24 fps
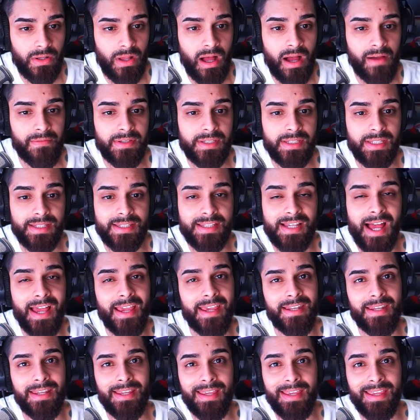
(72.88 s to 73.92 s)
obviously tie
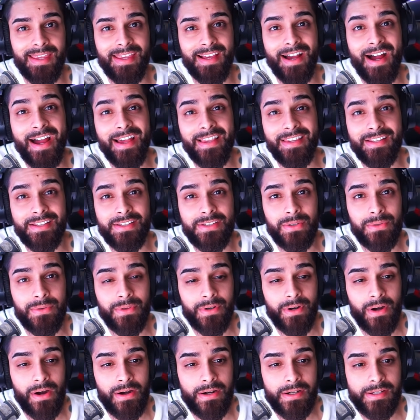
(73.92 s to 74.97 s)
into Iki Island, so
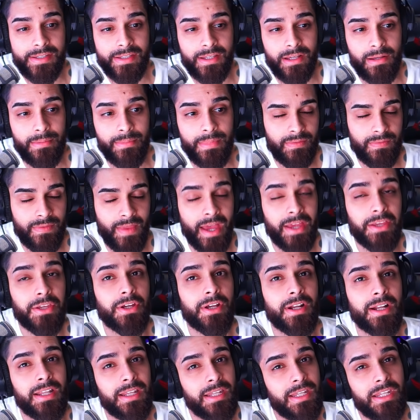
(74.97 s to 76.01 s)
there are some that you're
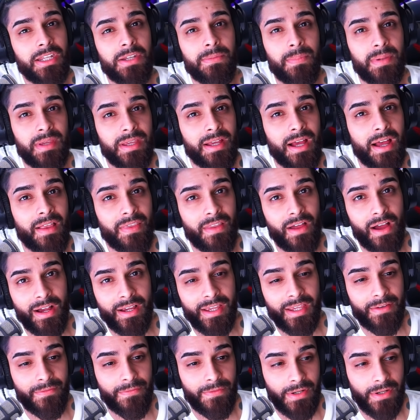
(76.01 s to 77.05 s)
gonna need to be unlocking for